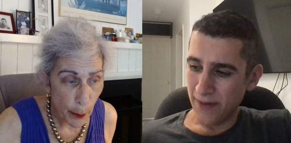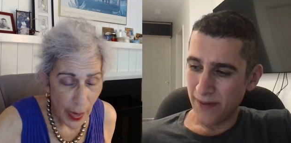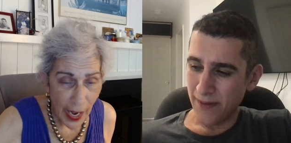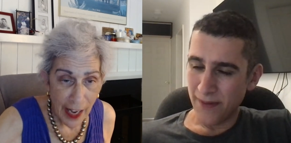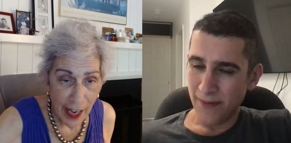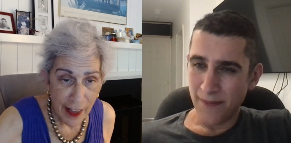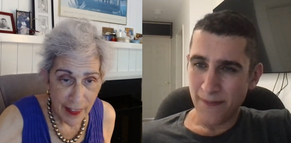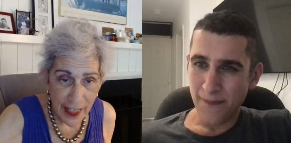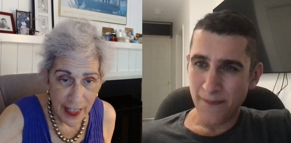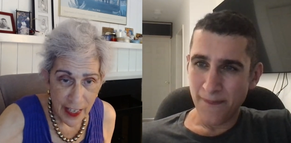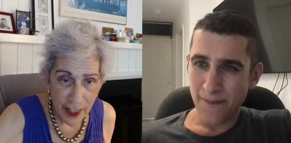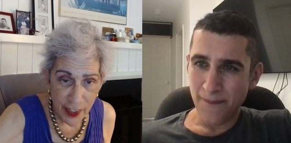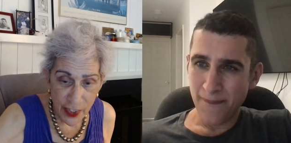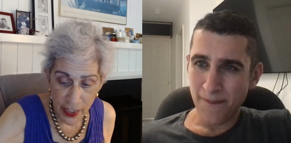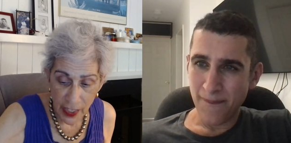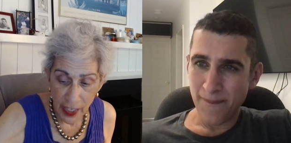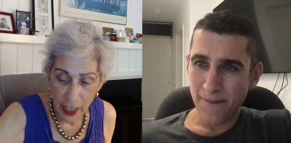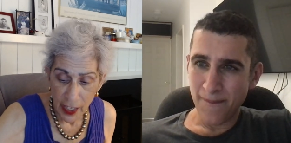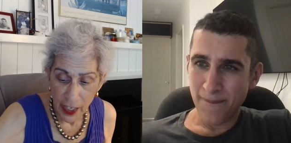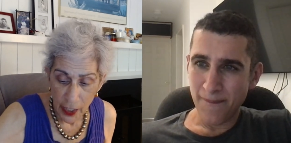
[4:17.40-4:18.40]
Speaker 1: by
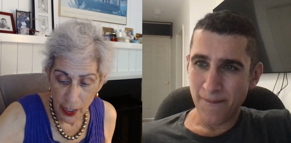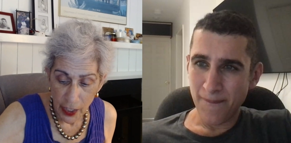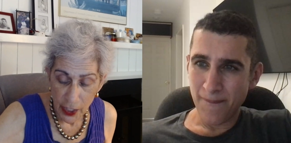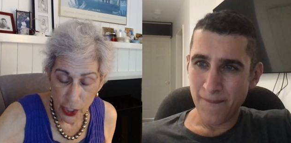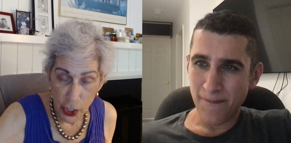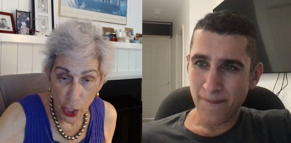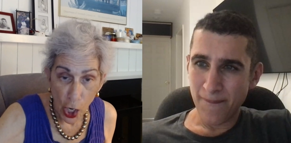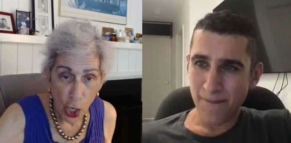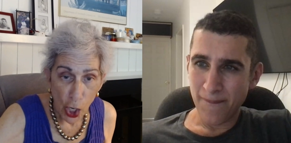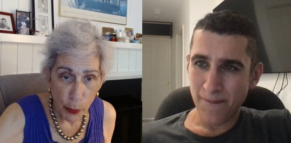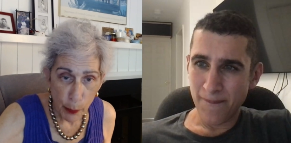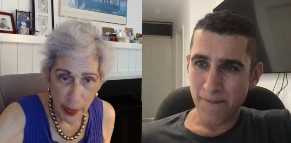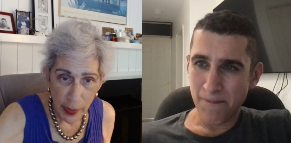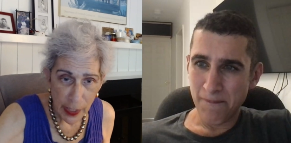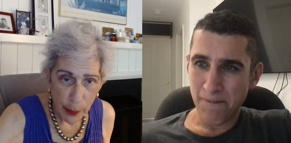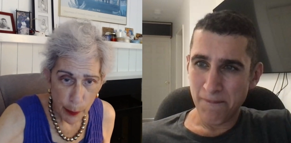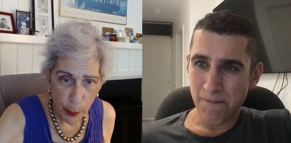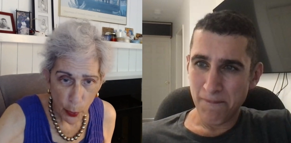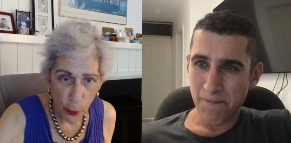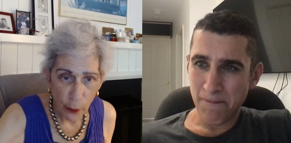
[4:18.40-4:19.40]
these young
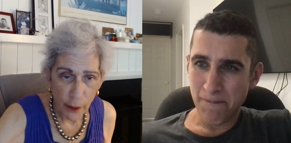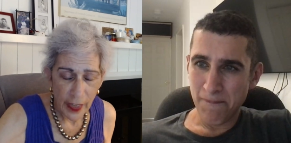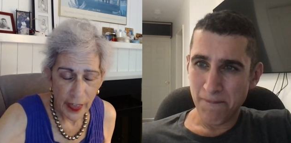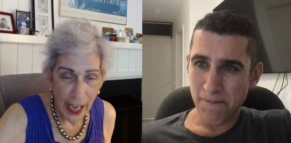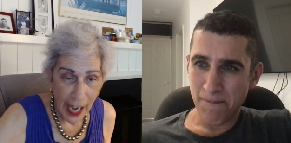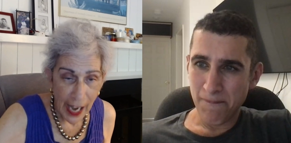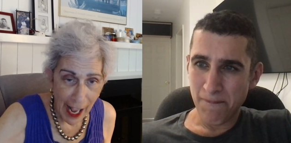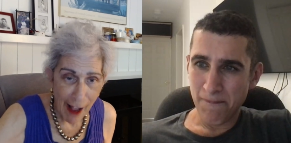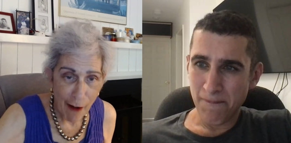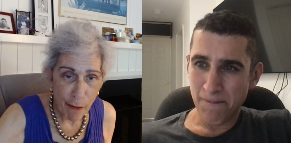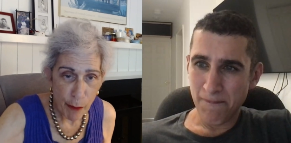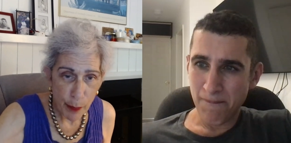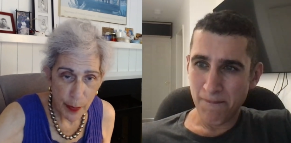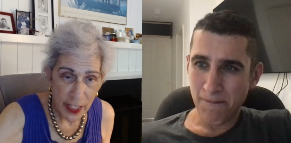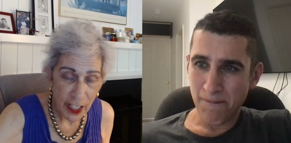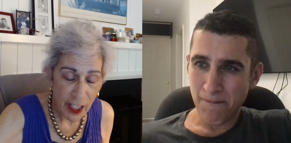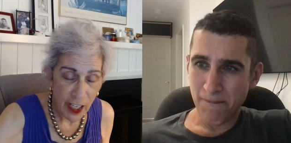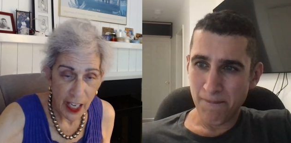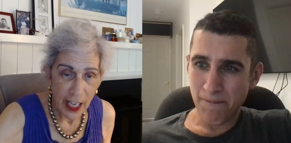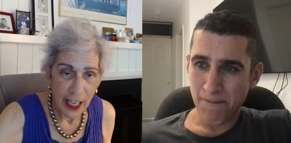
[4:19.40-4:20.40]
people that have
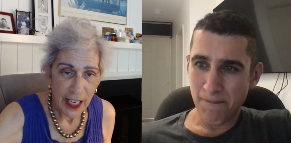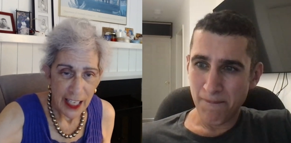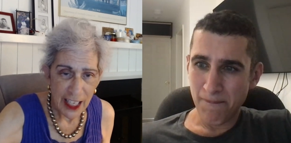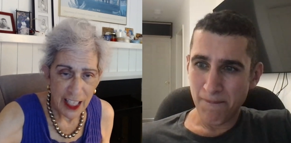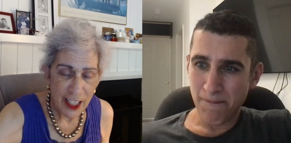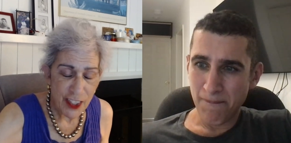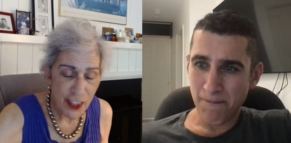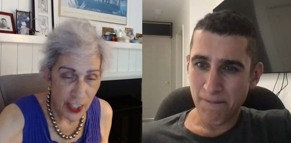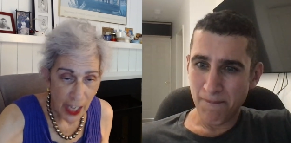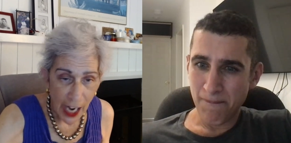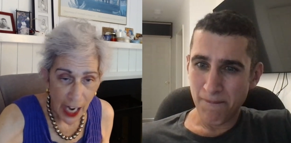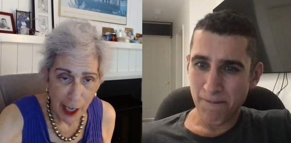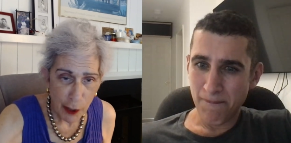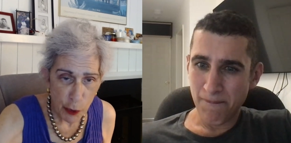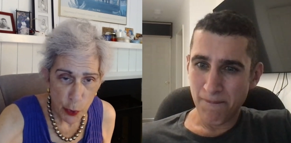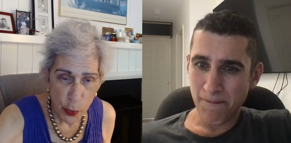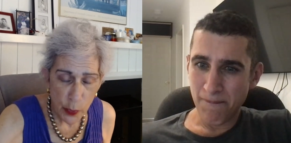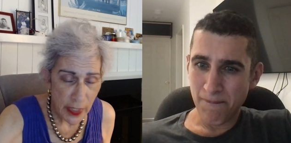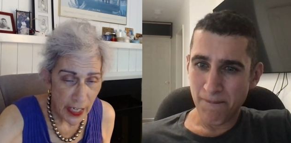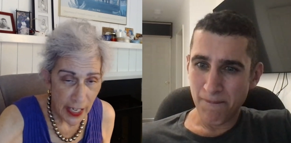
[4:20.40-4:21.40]
been
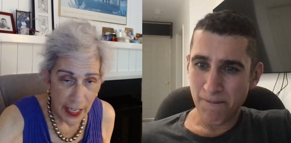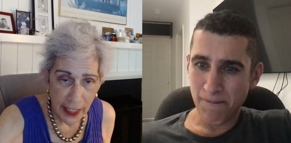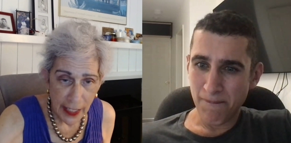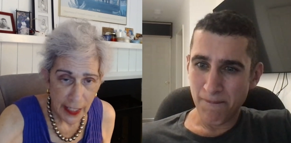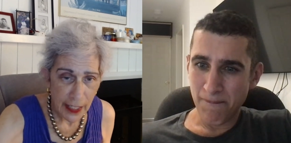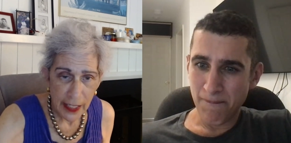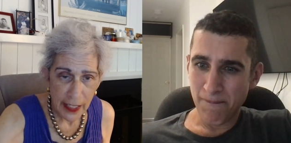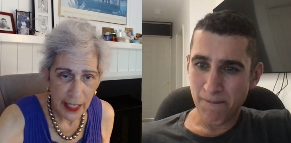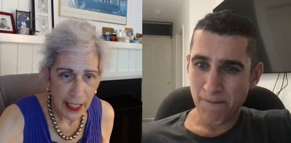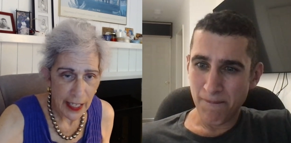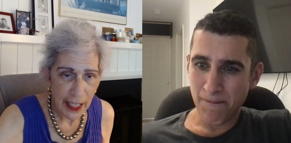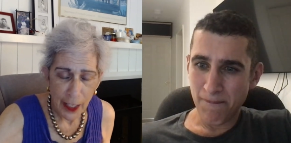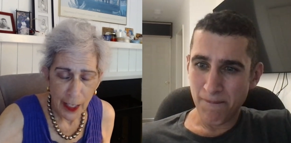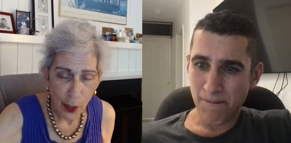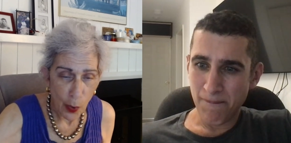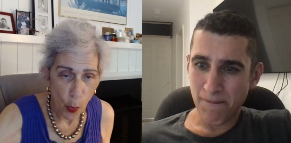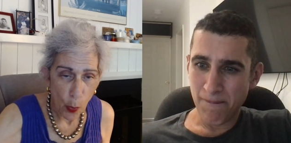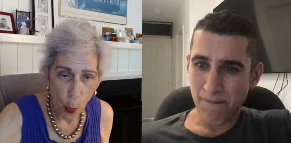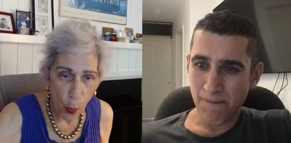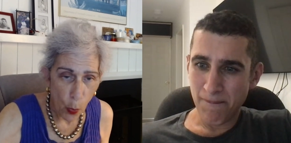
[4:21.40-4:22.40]
indoctrinated in